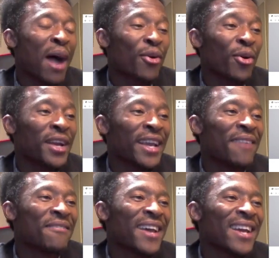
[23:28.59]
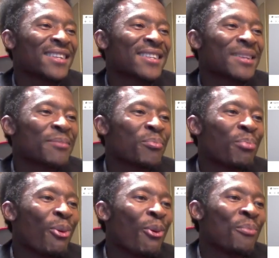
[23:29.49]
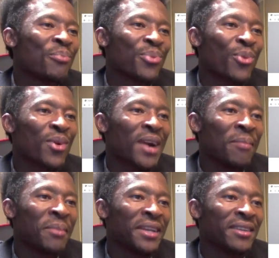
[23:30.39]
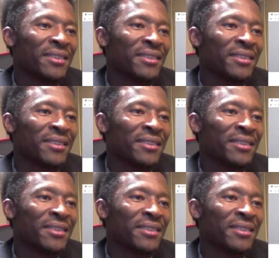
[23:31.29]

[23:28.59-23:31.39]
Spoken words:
running a very simple programming